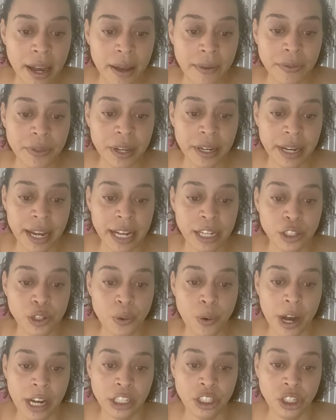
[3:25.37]
The next
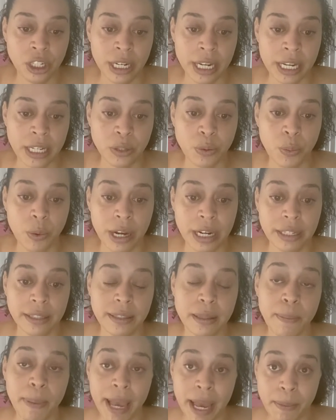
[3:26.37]
question is, what is
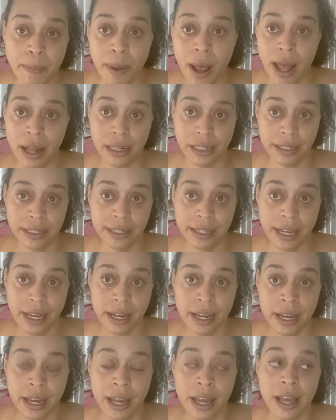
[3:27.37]
the pet policy?
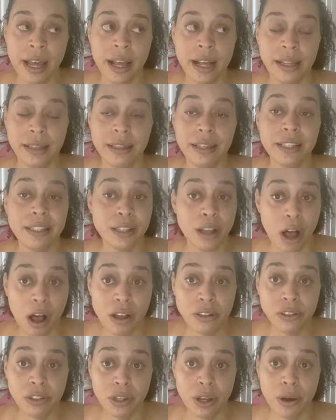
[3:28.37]
This
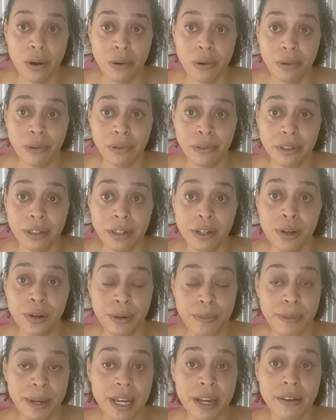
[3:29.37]
also
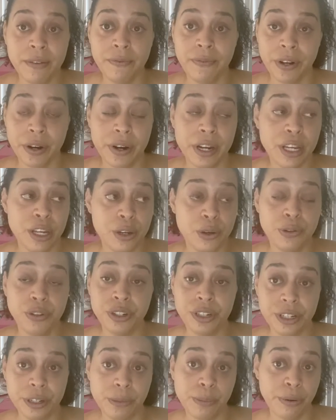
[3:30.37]
could be a very huge
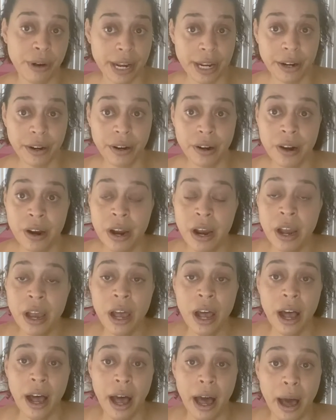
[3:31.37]
deal breaker.
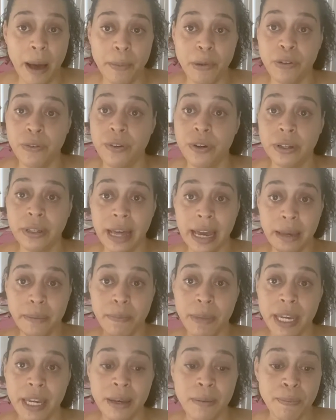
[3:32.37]
If you're like
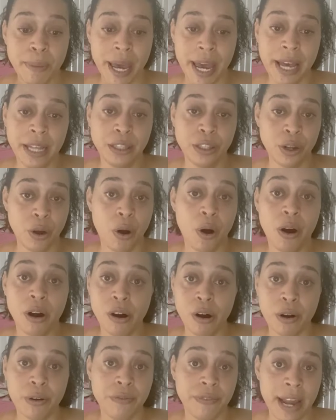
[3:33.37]
me, pets are
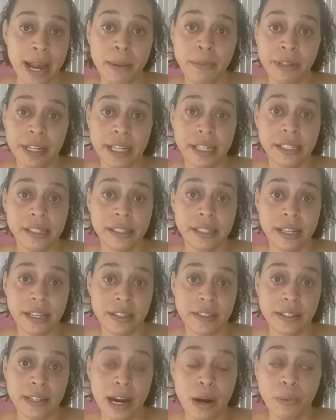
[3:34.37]
our families.
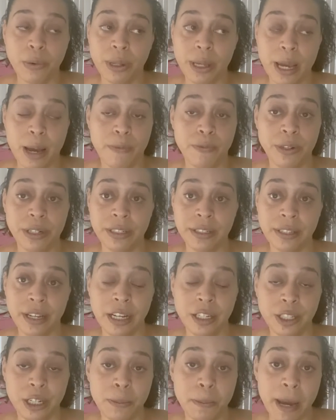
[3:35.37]
It's not really up for
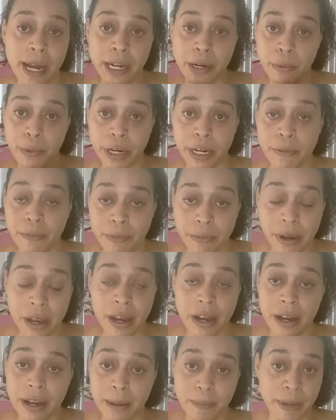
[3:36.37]
discussion. I'm not going
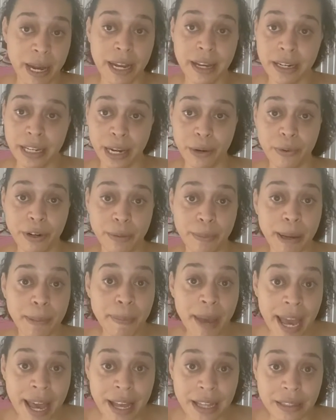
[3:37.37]
to get rid of my
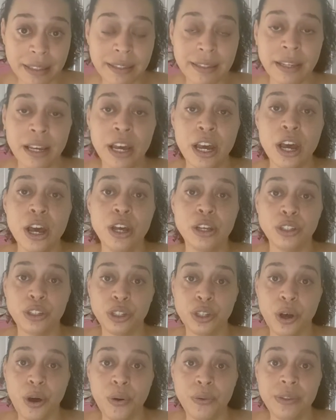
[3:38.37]
pets.
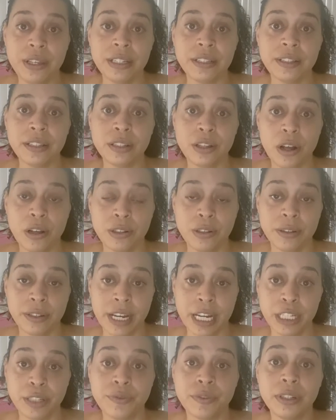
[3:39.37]
So this is also the
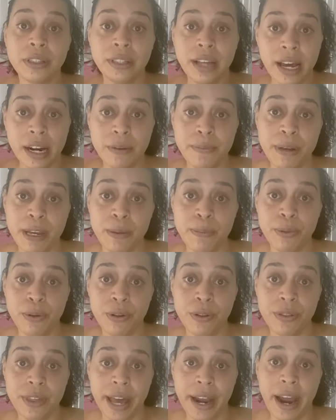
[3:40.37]
case for a lot of
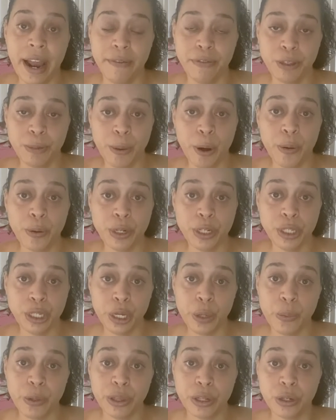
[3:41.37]
people that I've spoken
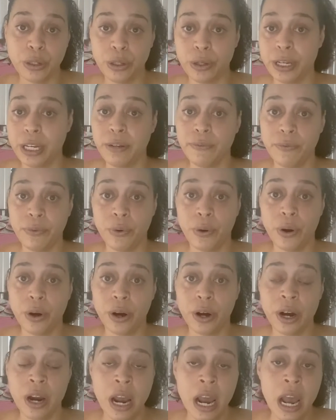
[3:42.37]
to when they're looking for